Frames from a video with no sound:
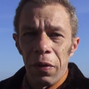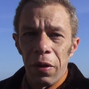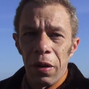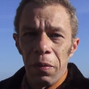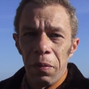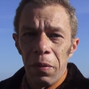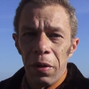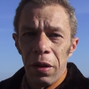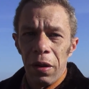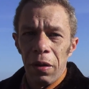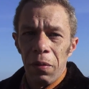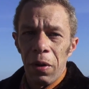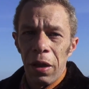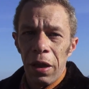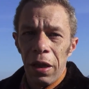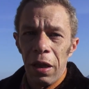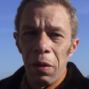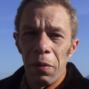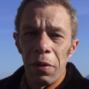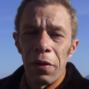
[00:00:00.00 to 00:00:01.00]
In a
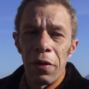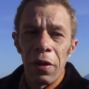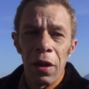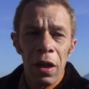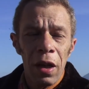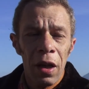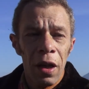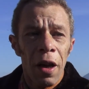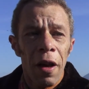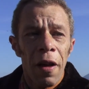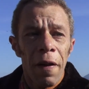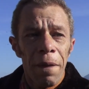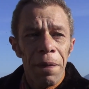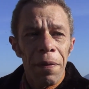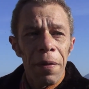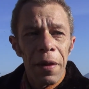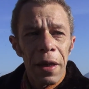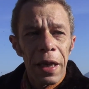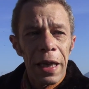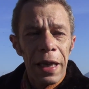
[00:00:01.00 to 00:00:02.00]
way, it was
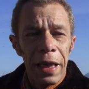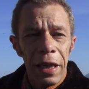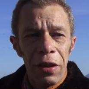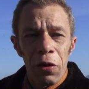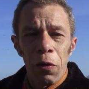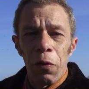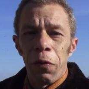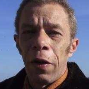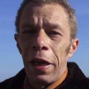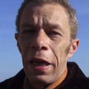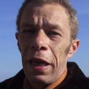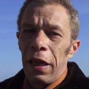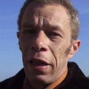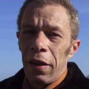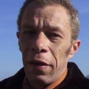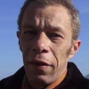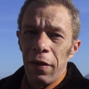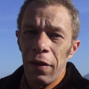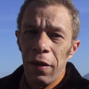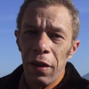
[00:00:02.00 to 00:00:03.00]
initial
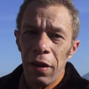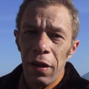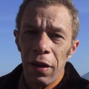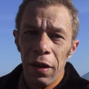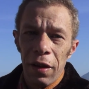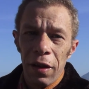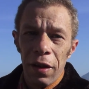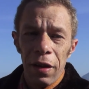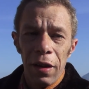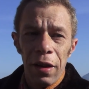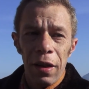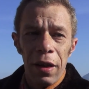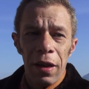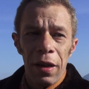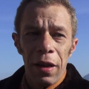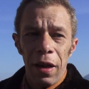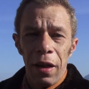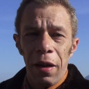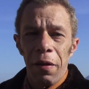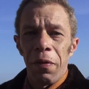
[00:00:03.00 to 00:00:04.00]
failures
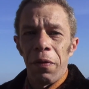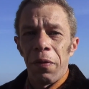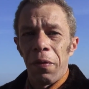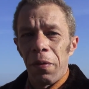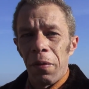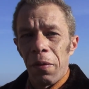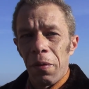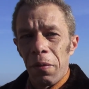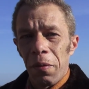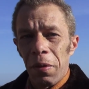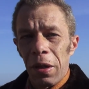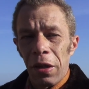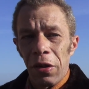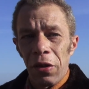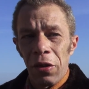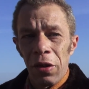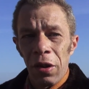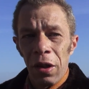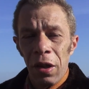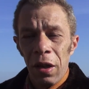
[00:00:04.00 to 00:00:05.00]
in life
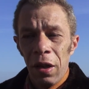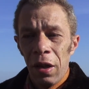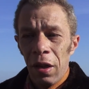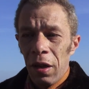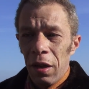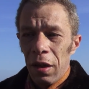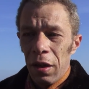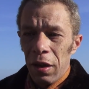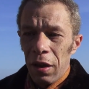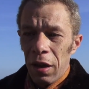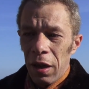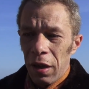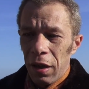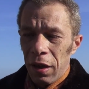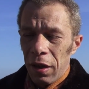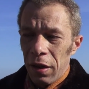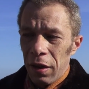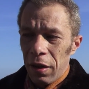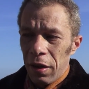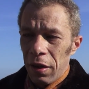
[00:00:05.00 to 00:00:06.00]
which
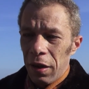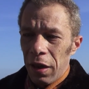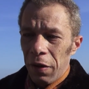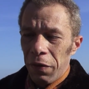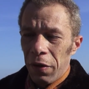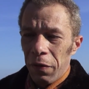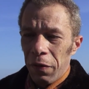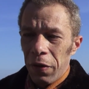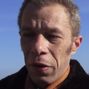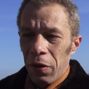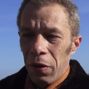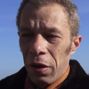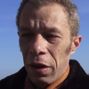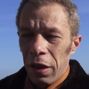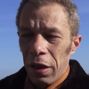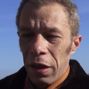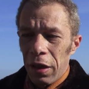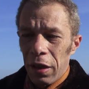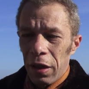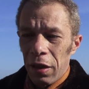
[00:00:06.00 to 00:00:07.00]
left the field
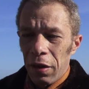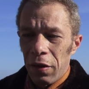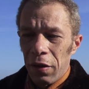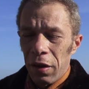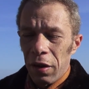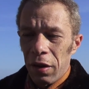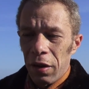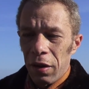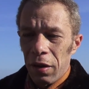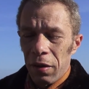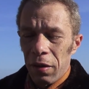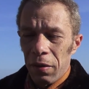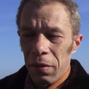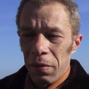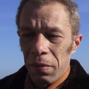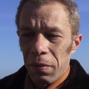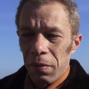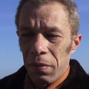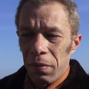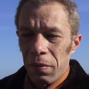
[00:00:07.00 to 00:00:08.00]
clear
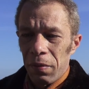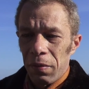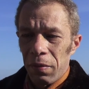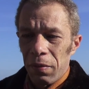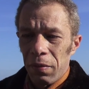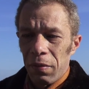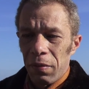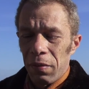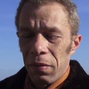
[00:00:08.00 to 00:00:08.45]
to